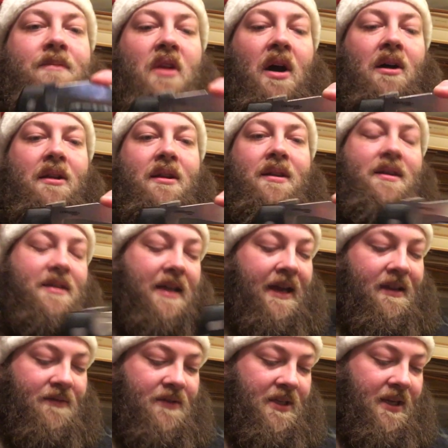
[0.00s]
All of these
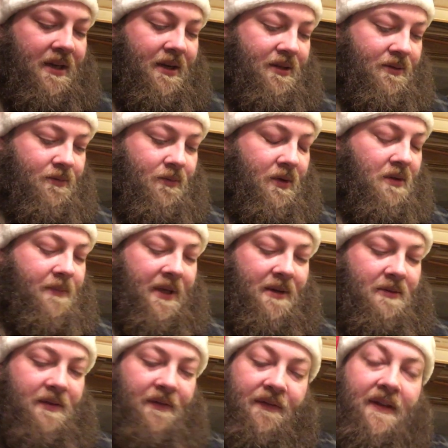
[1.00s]
knives here you will be
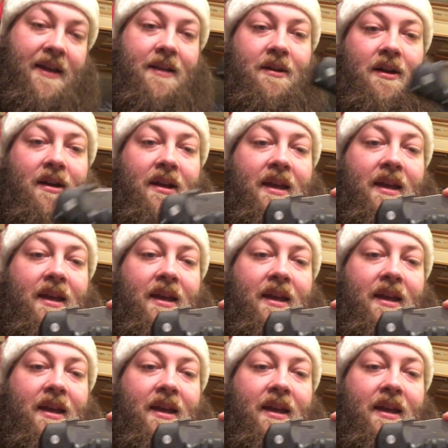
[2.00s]
able to find on